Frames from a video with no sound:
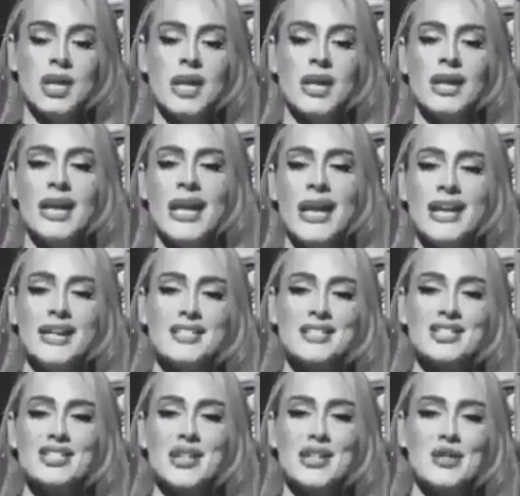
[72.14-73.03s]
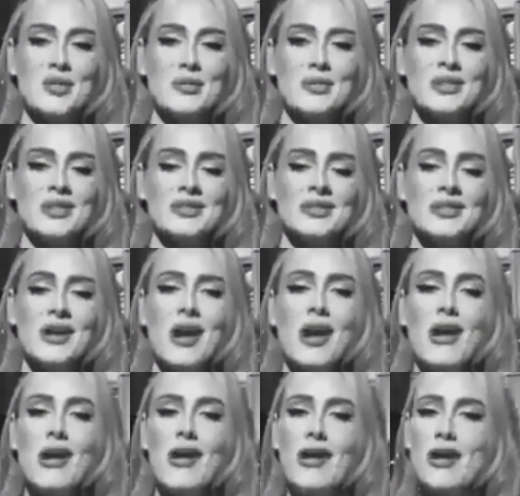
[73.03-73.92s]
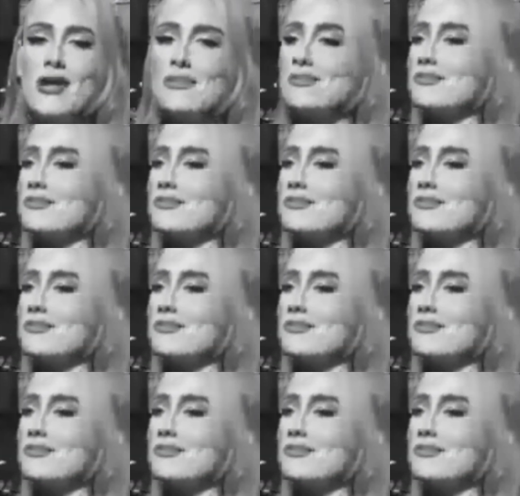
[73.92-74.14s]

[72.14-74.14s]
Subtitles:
ladies and gentlemen, her